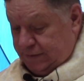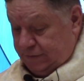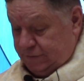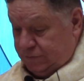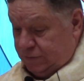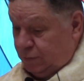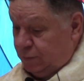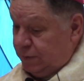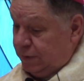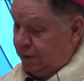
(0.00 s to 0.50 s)

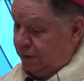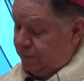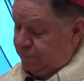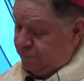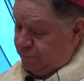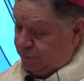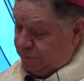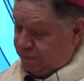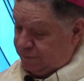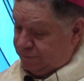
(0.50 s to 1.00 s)
So we
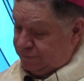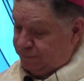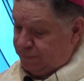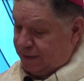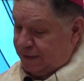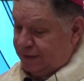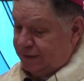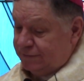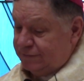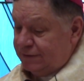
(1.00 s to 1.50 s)
offer this
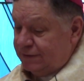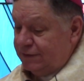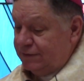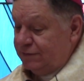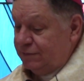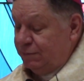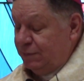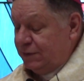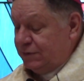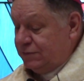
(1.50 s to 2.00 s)
Mass in
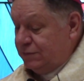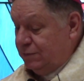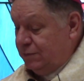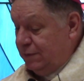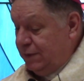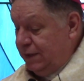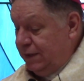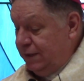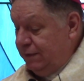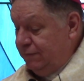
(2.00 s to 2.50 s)
a special
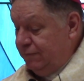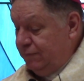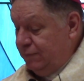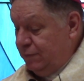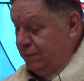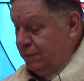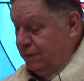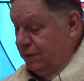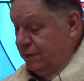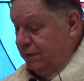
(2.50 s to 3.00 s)
way
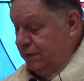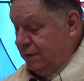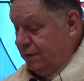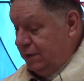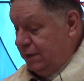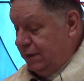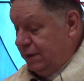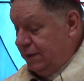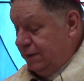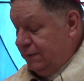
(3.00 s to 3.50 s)
for,
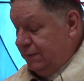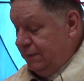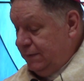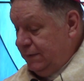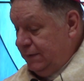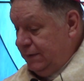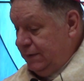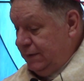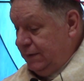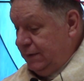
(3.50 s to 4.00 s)
uh,
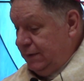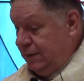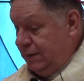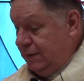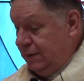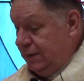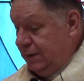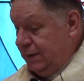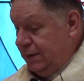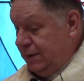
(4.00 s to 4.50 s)

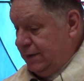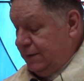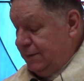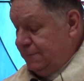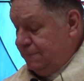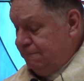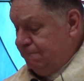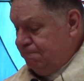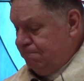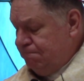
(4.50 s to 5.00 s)

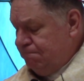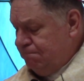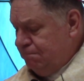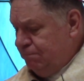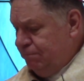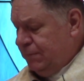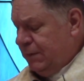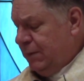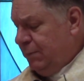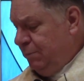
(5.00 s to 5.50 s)

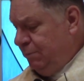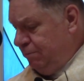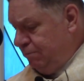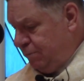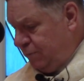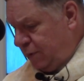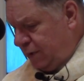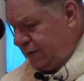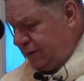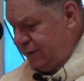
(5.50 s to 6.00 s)

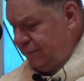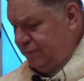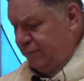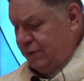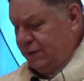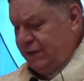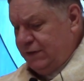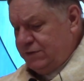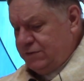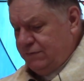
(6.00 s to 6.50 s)
uh, partly
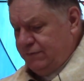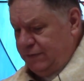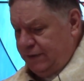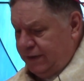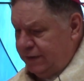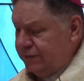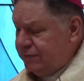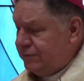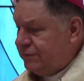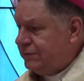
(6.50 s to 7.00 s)
for each of
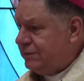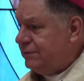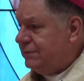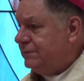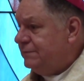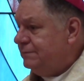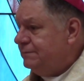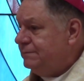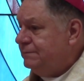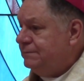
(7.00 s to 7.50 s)
us,
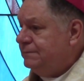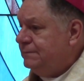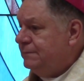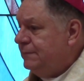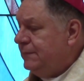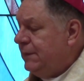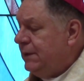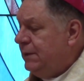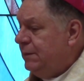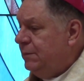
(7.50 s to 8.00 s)

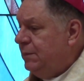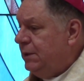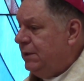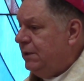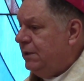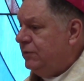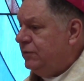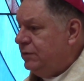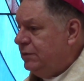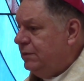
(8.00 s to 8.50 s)

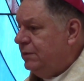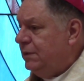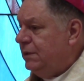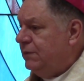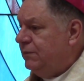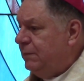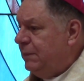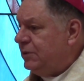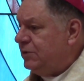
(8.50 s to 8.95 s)
but also in a